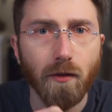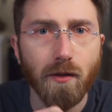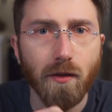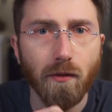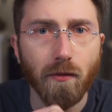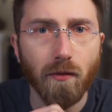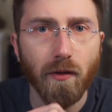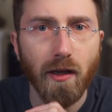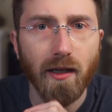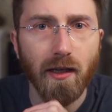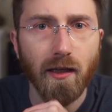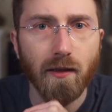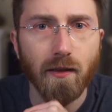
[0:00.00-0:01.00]
So
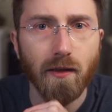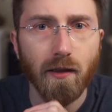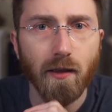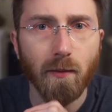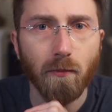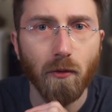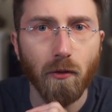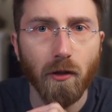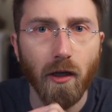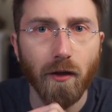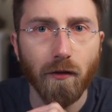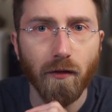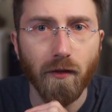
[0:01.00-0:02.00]
they need to import
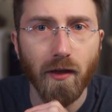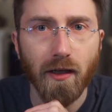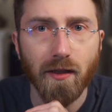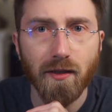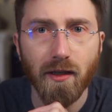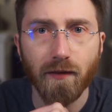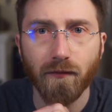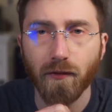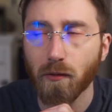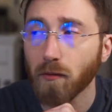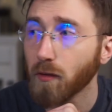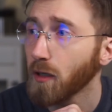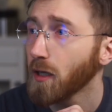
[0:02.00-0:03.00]
other things like
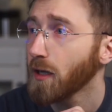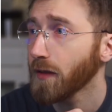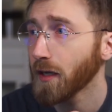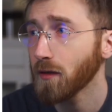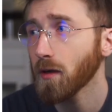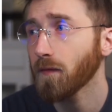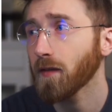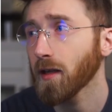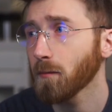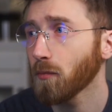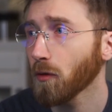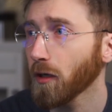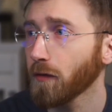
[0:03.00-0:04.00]
fruit. They do have to
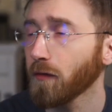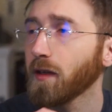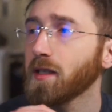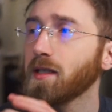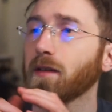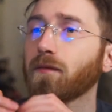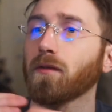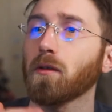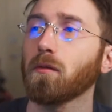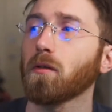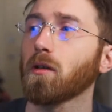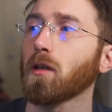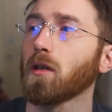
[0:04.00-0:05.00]
import other things like fruit.